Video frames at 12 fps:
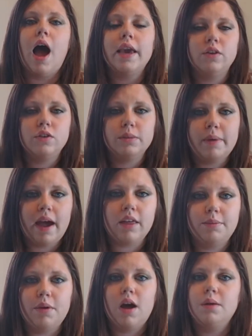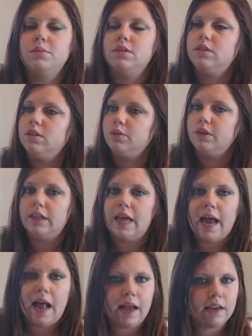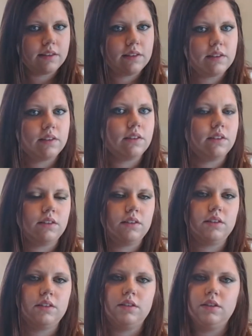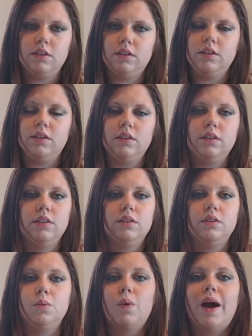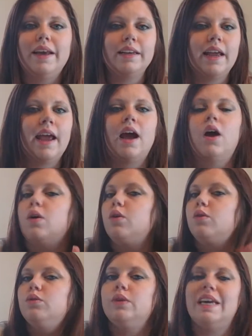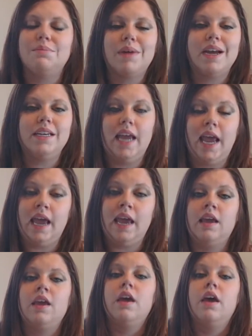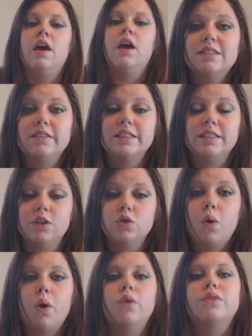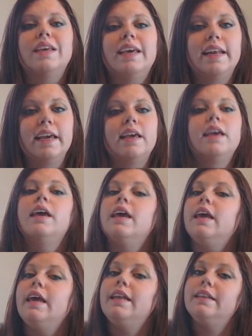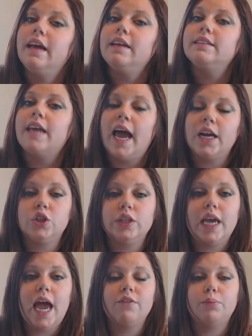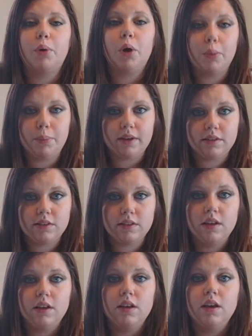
I use bath bombs to relax, wind down in my day. Because of the essential oils in it, it does actually have a purpose.